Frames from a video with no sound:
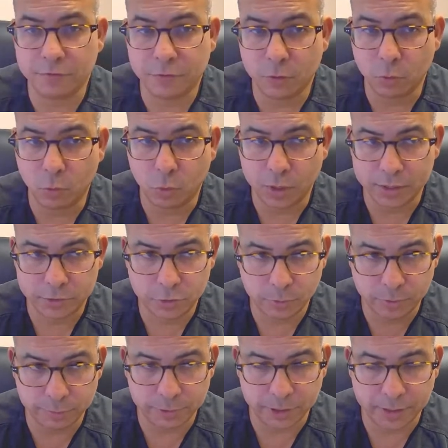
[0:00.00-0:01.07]
just looking for
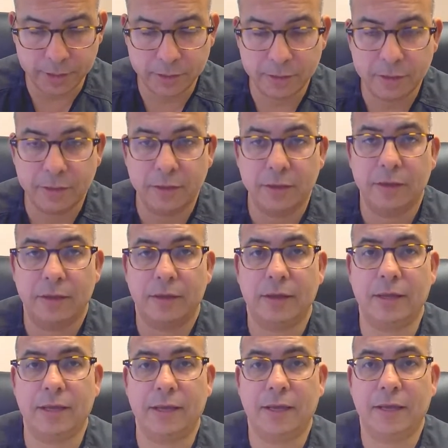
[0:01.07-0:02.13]
one tube of blood,
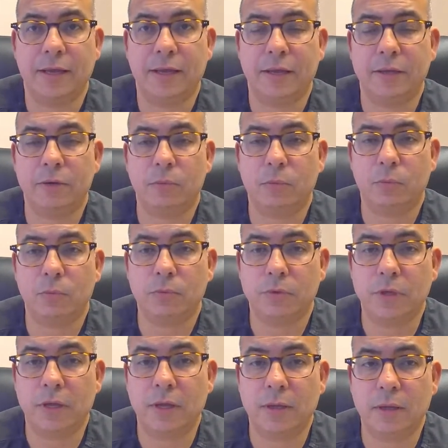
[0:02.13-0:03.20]

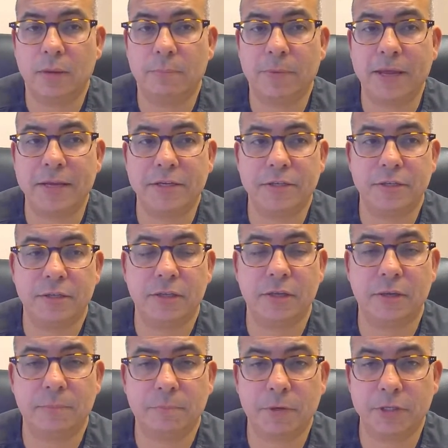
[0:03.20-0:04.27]
and
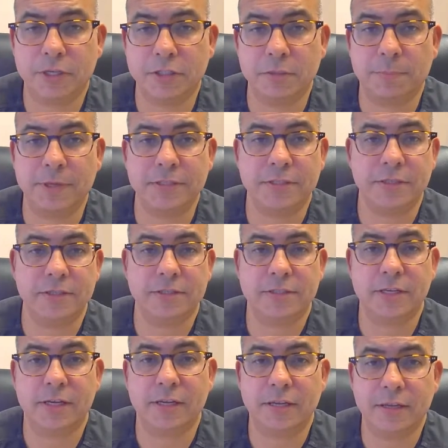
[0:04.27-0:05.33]
the participants
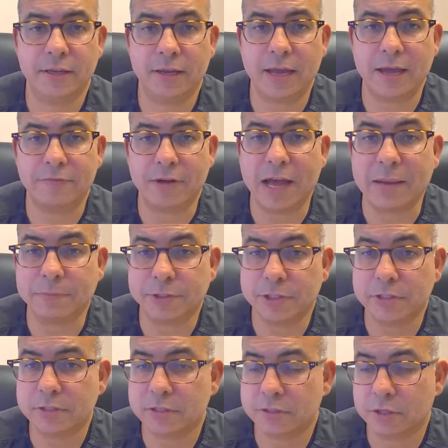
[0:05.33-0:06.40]
in the study have
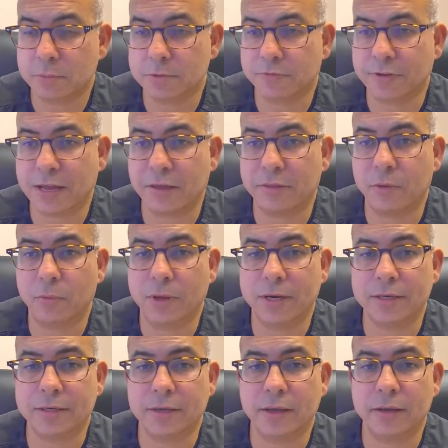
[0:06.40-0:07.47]
options in terms of how they
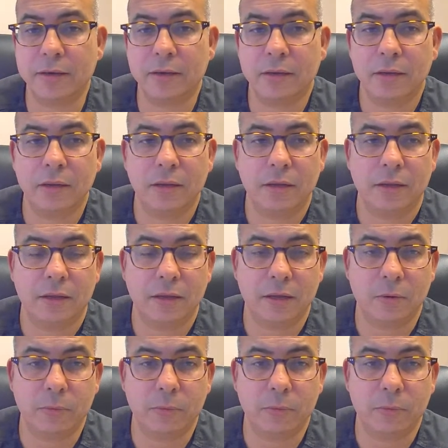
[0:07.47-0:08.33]
want it done.